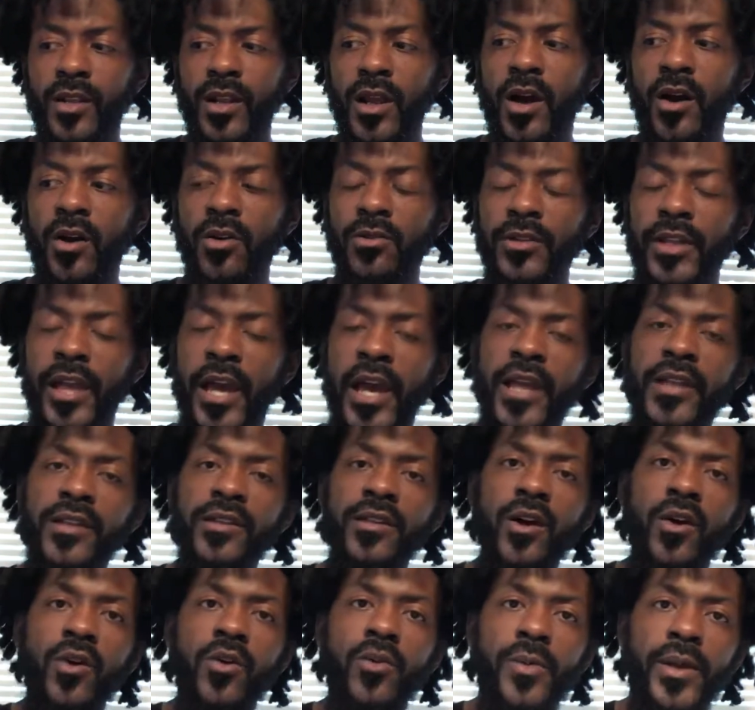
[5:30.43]
on that
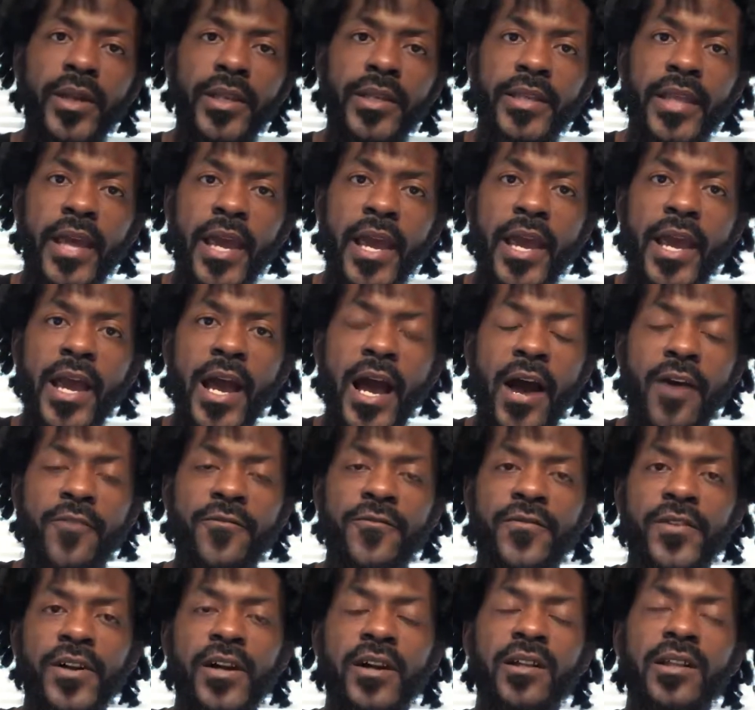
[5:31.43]
note, with that, I
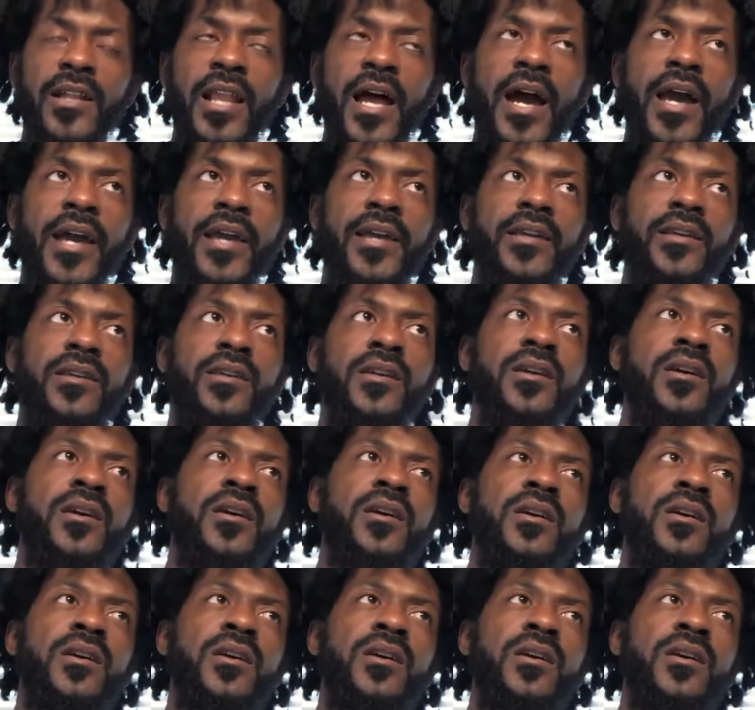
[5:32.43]
felt like